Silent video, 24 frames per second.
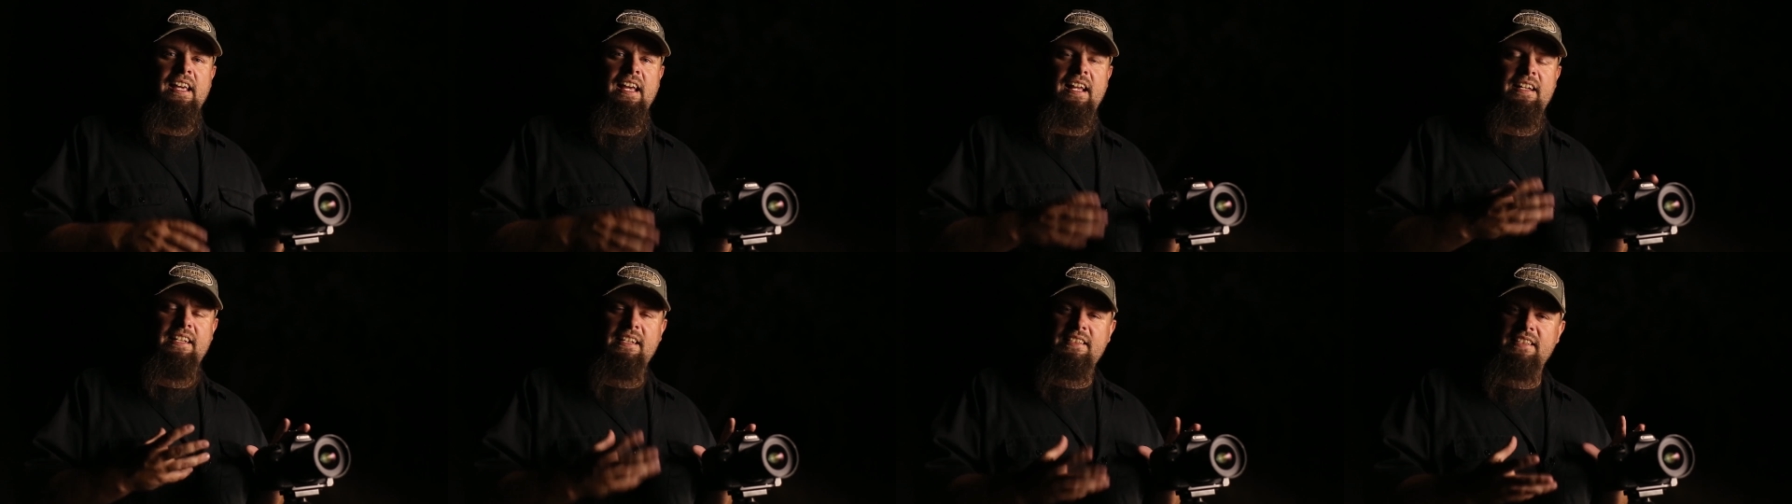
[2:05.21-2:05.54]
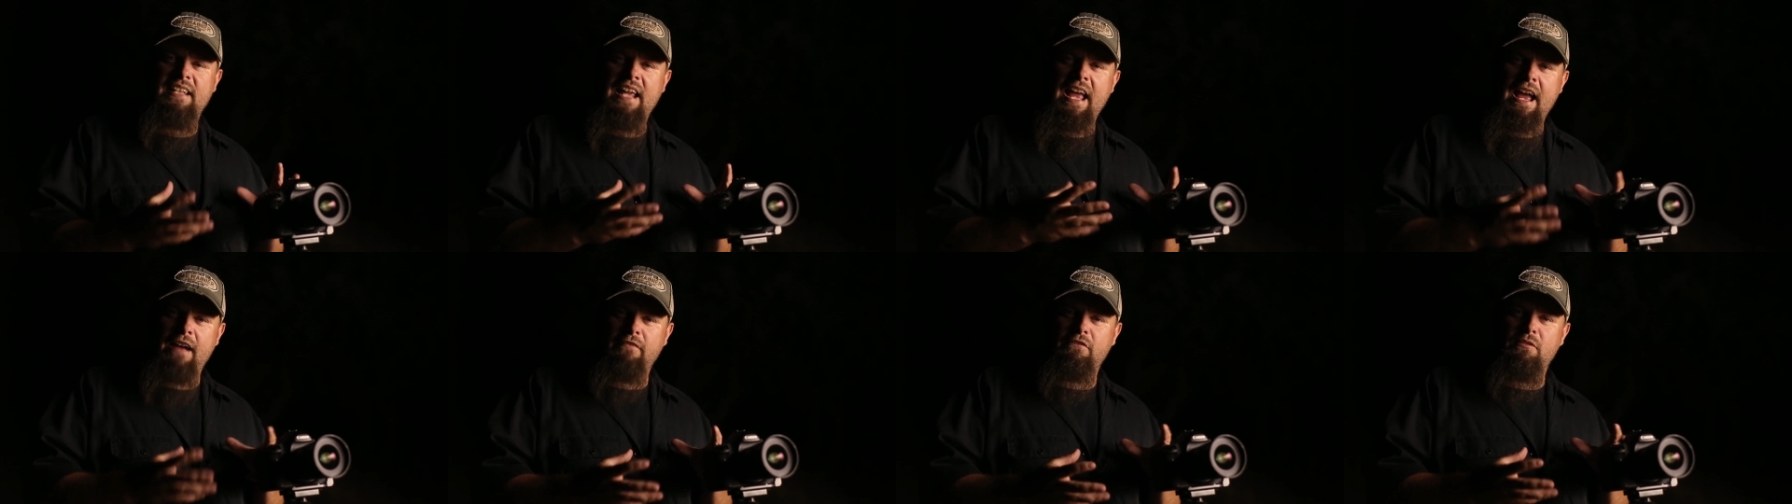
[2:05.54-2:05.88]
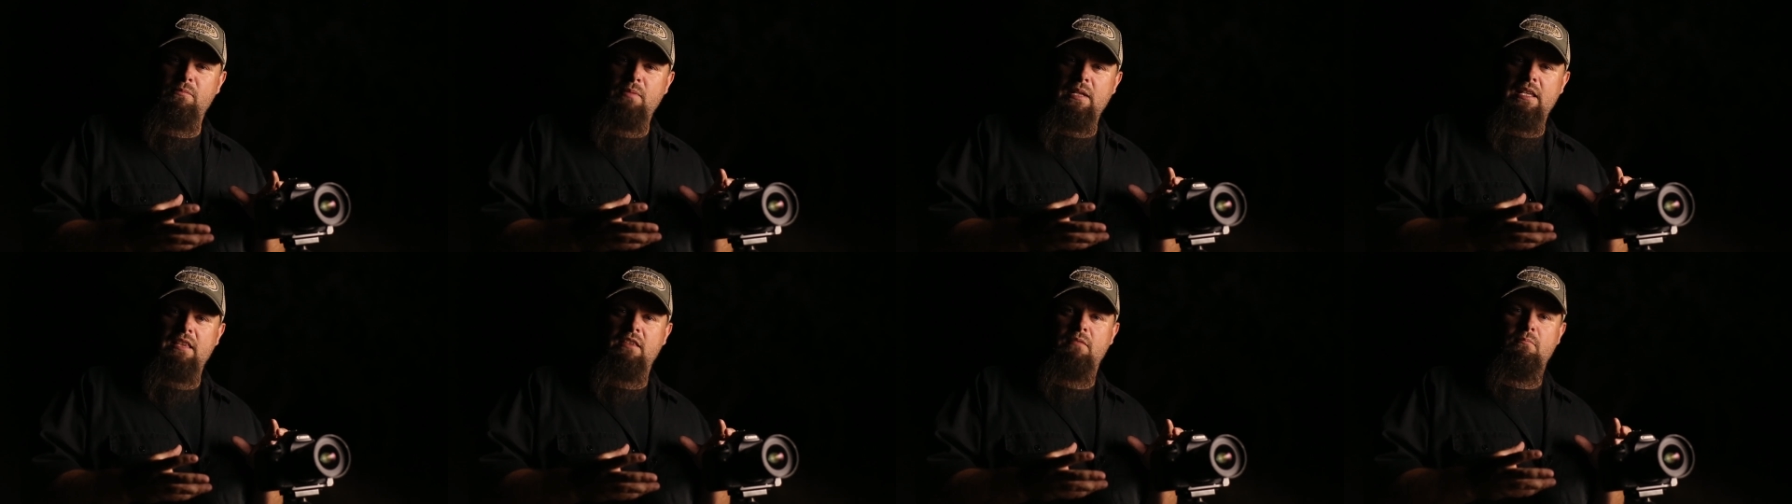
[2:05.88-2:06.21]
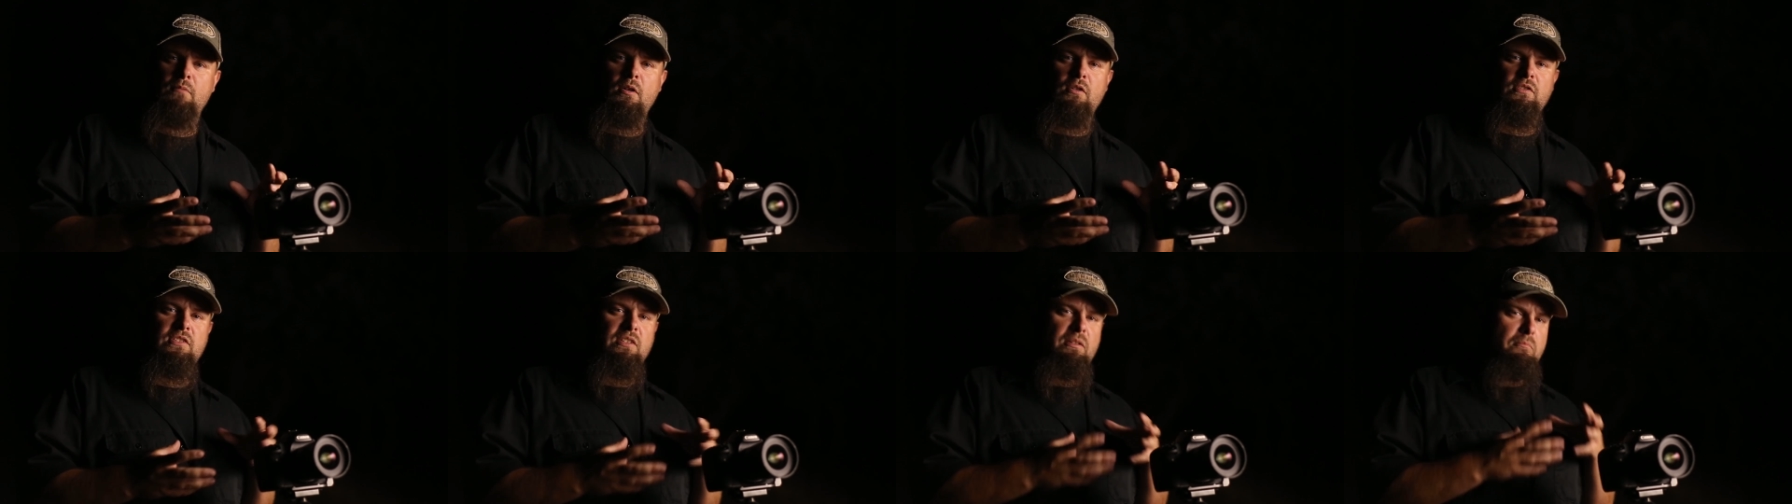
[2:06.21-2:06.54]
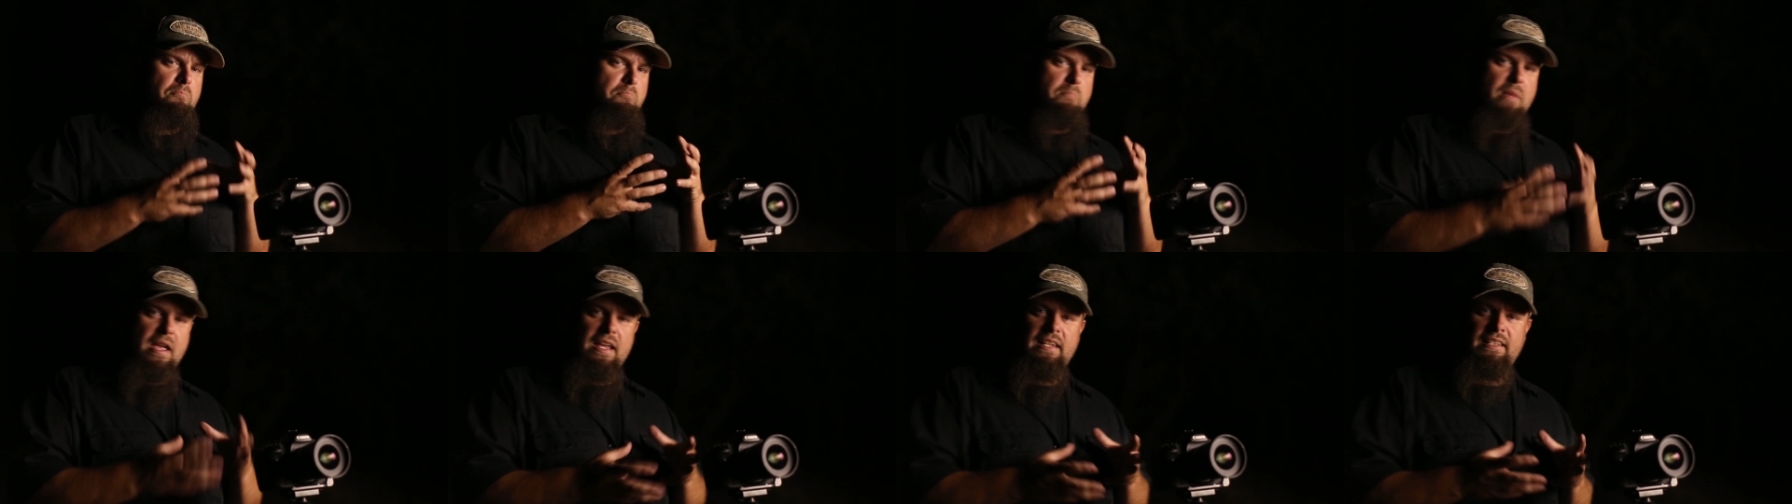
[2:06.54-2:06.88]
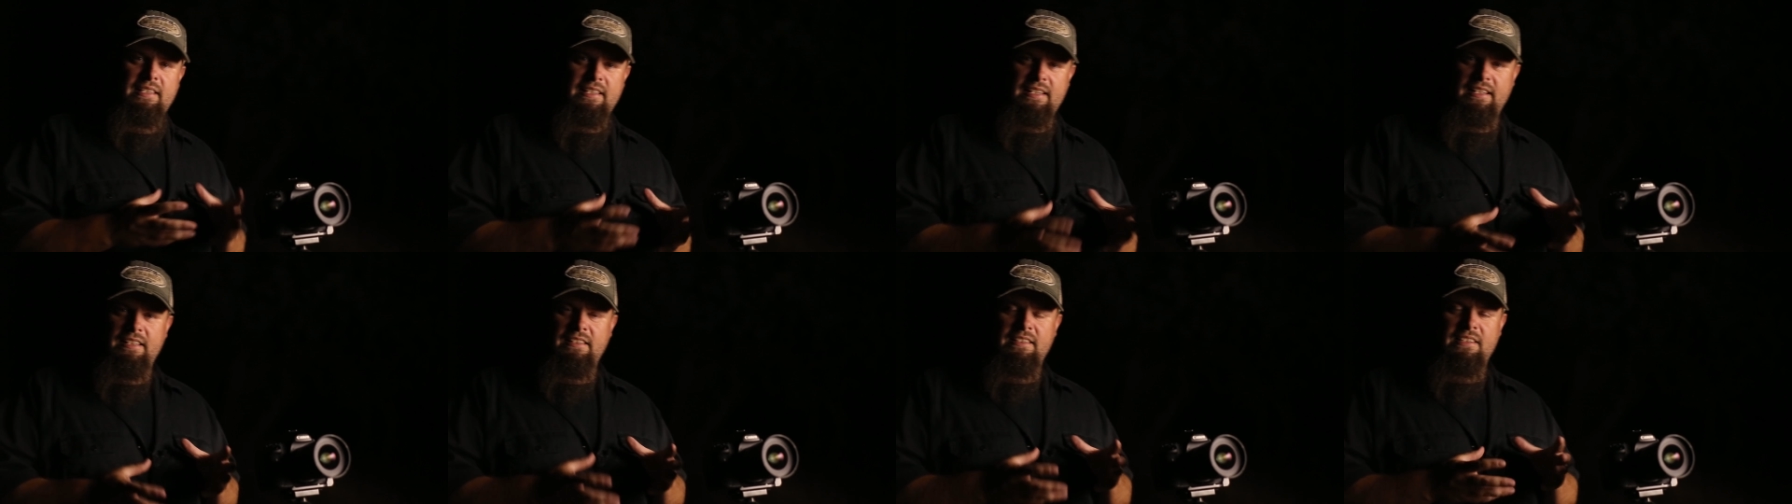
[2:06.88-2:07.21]
It doesn't have to be the most
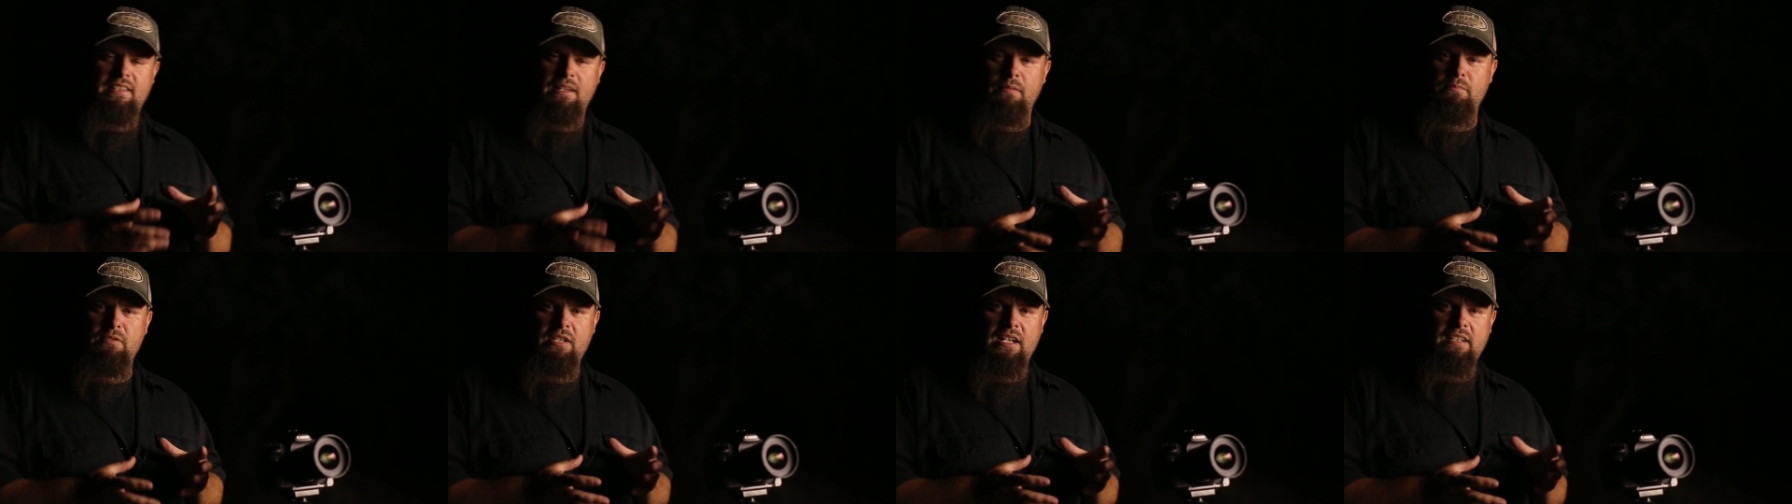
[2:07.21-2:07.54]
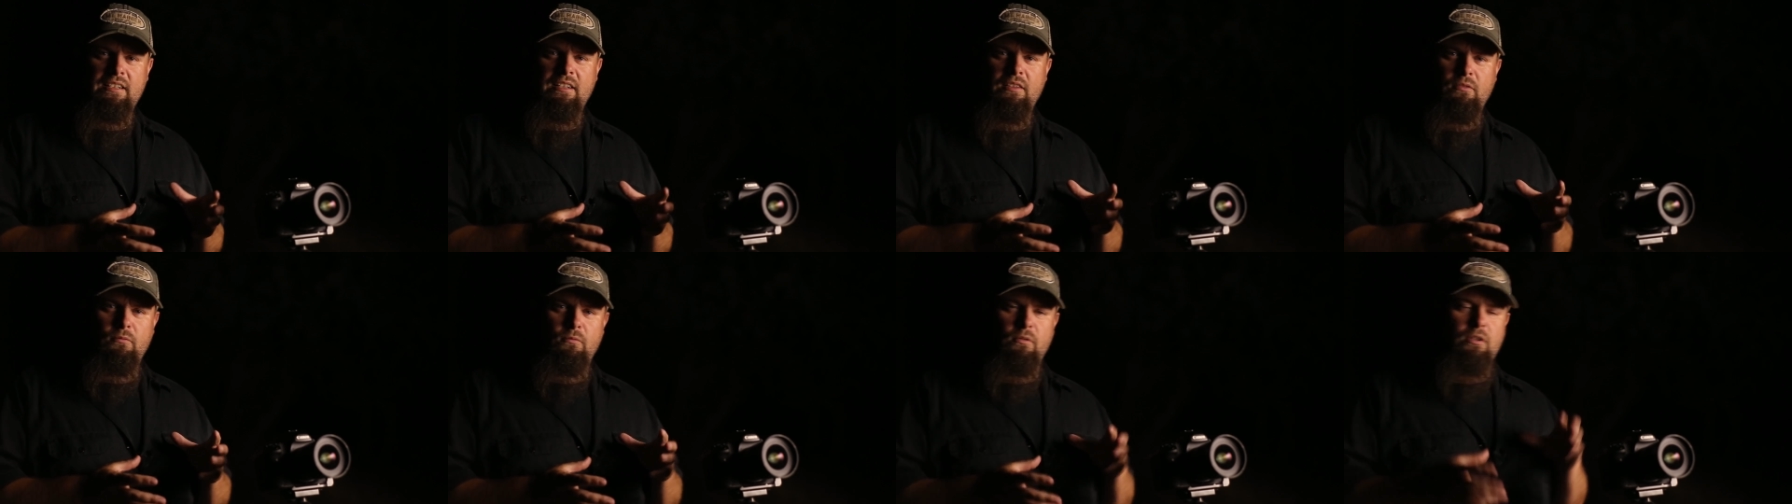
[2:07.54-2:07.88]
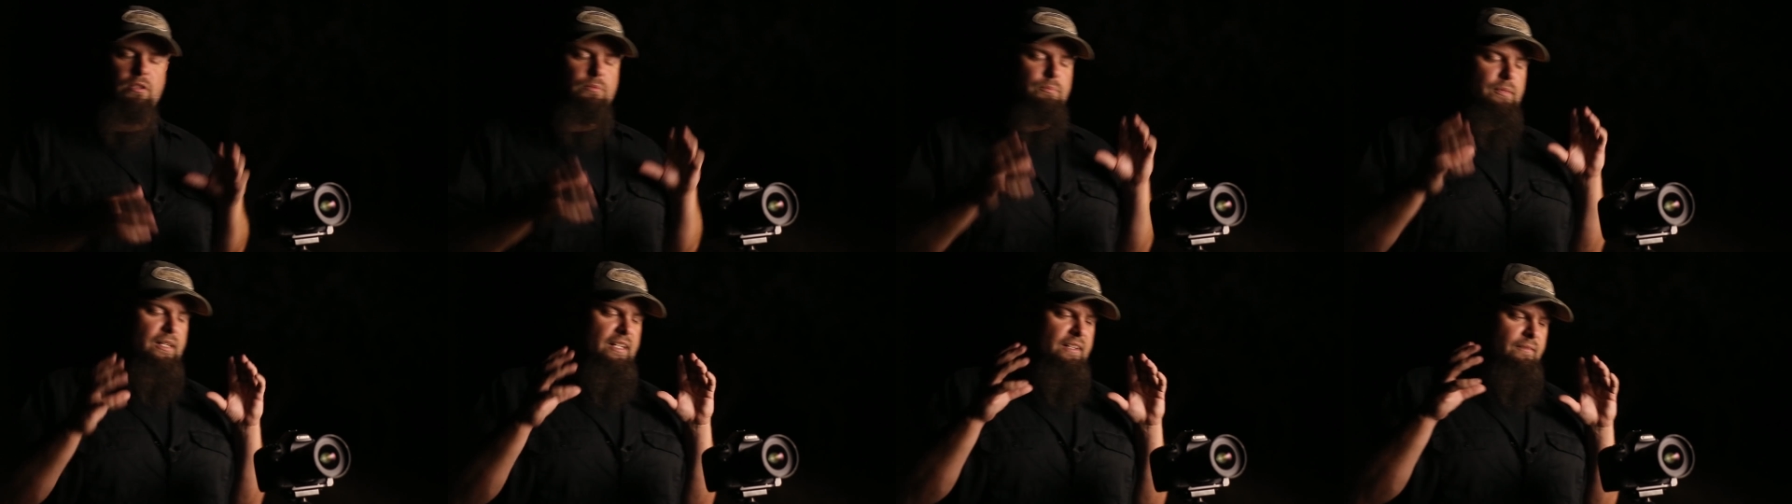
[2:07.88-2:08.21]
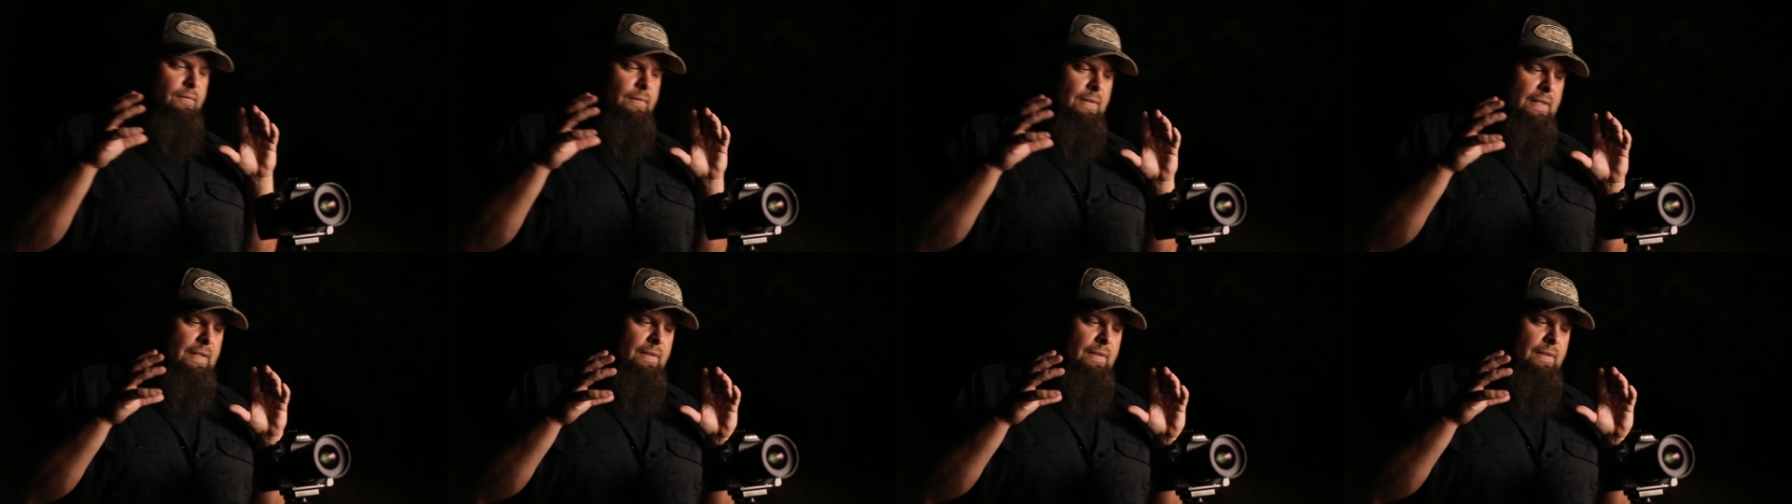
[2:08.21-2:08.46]
amazing subject in the world, but